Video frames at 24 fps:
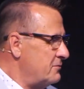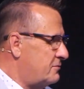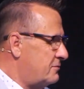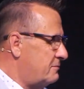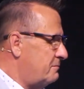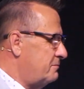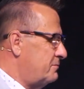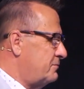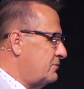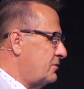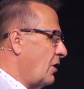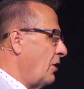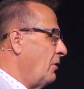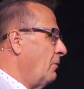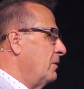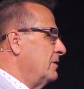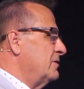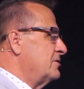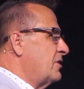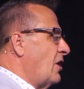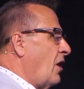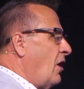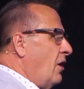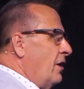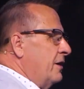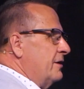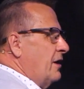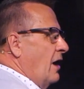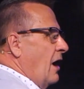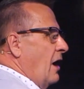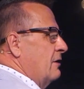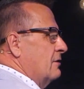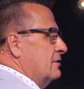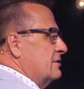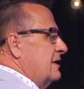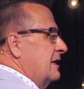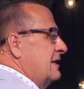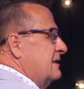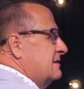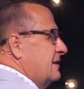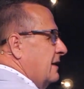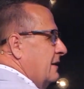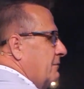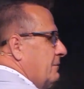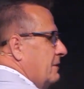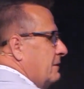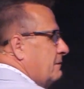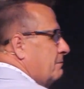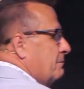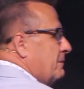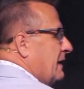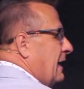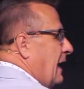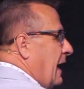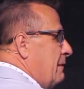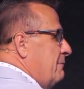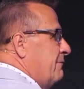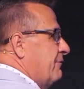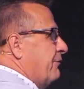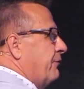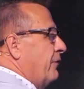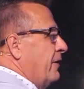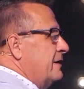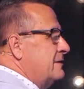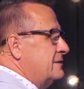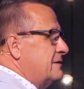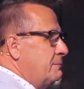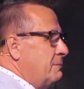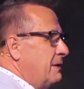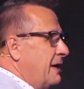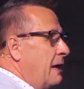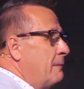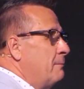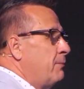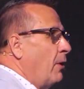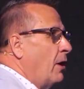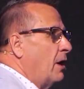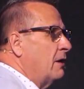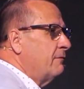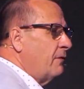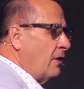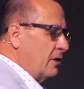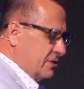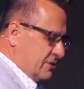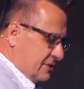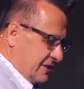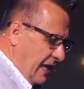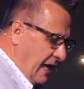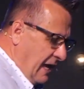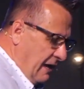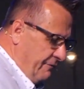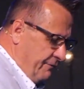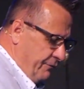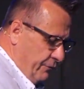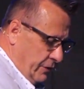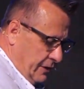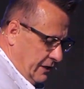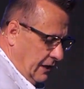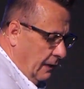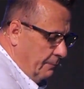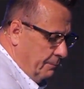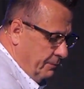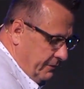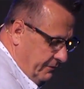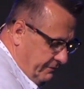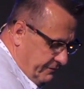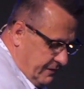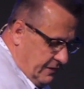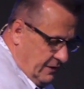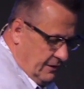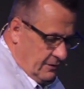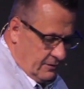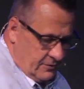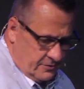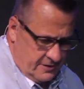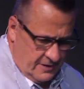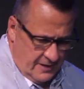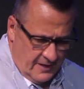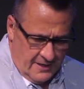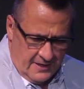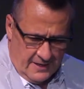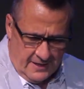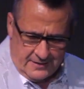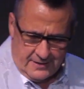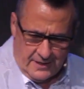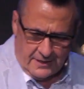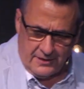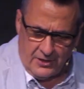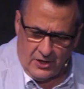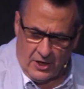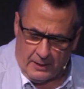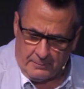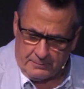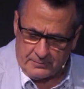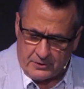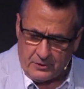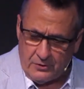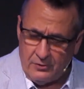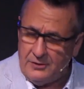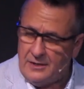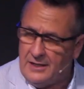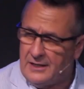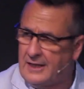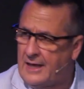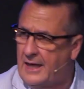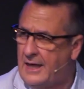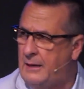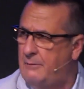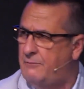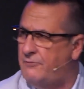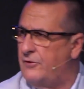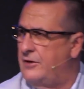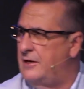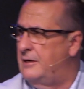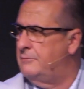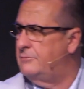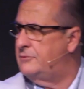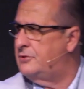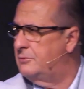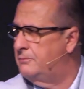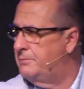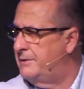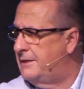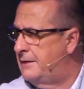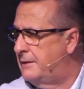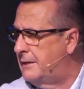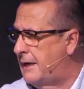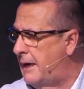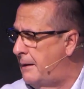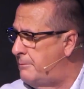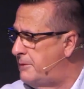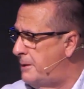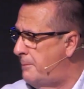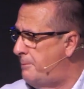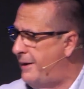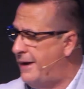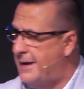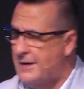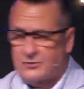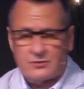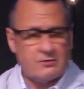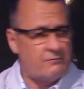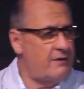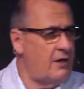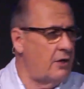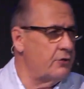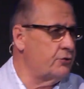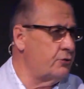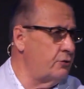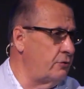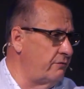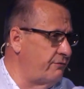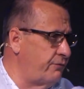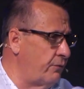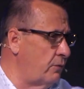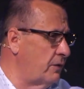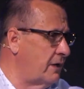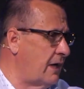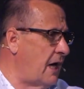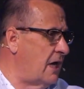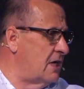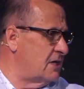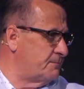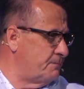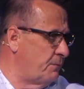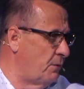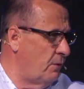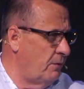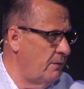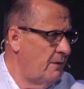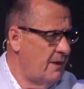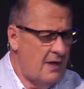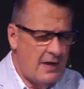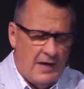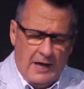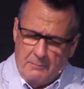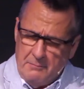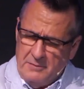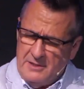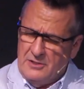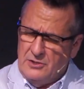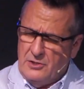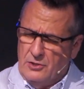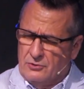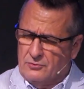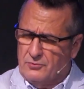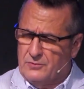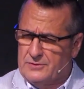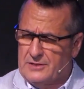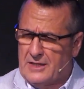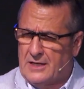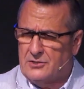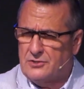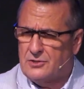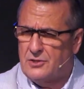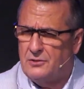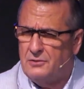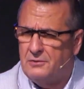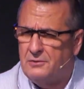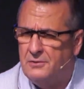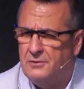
Joe was on our, he said we became friends and became part of our staff for a couple of years. And then the opportunity came for him to become the pastor of Altoona Full Gospel. How many years was that, Joe?